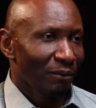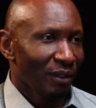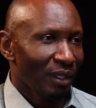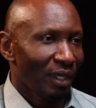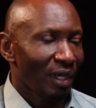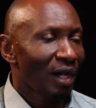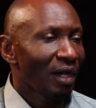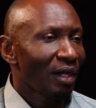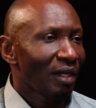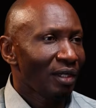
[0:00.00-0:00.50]

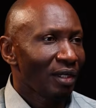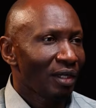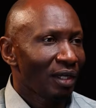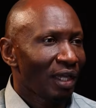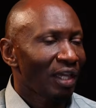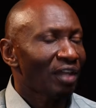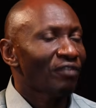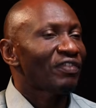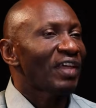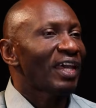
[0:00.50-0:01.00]
Yeah?
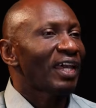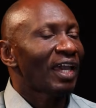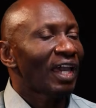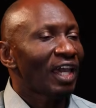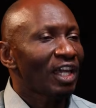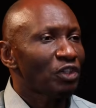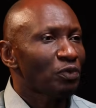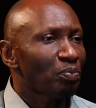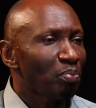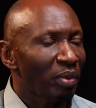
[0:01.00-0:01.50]
If they
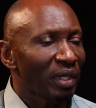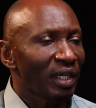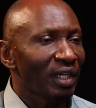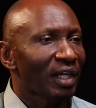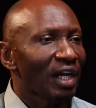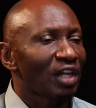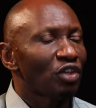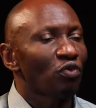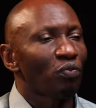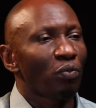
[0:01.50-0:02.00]
hate
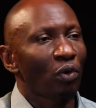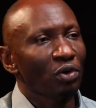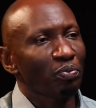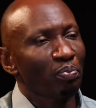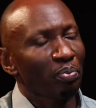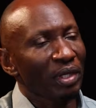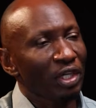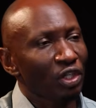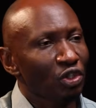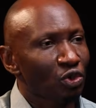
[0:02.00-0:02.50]
pink and you
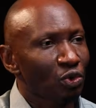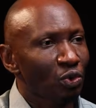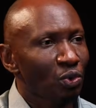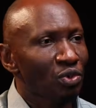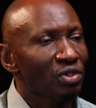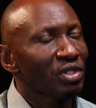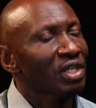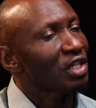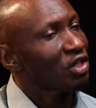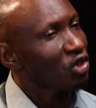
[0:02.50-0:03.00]
bought pink
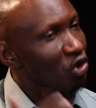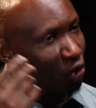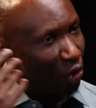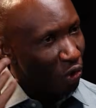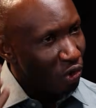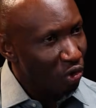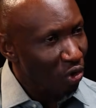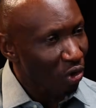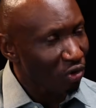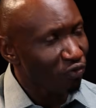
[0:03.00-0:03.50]
shoes, it's
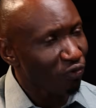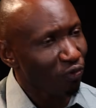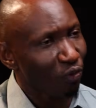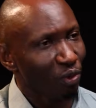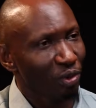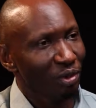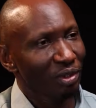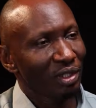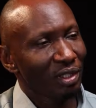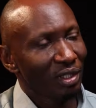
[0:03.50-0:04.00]
not
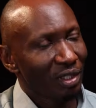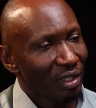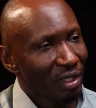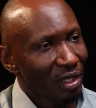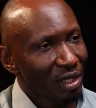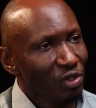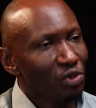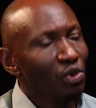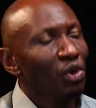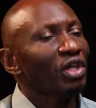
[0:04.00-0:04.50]
thoughtful.
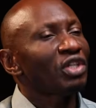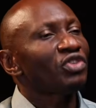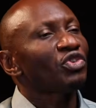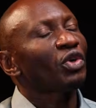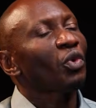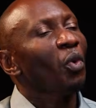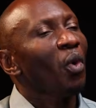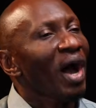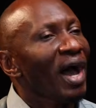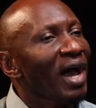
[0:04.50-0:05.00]
So it
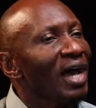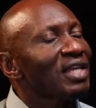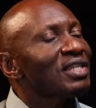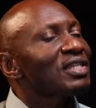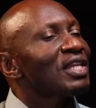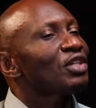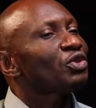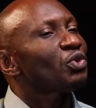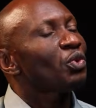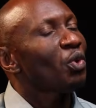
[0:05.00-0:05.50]
requires
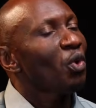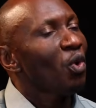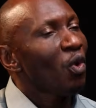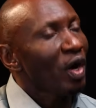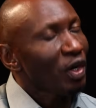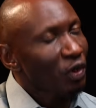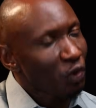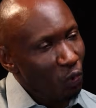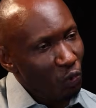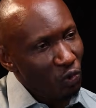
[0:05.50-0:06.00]
that you
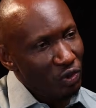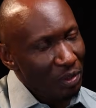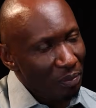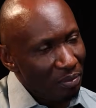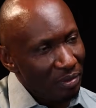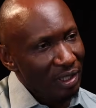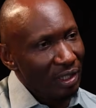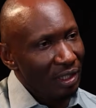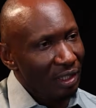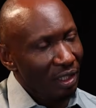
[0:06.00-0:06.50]
go and do
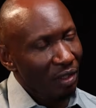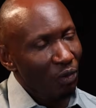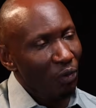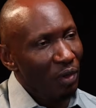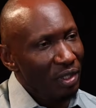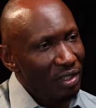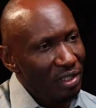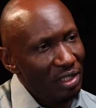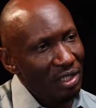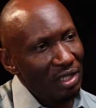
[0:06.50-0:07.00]
some digging.
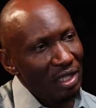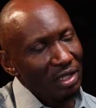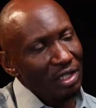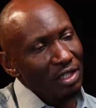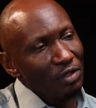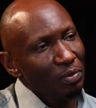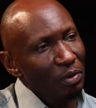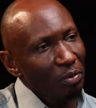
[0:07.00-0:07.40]
What is it that these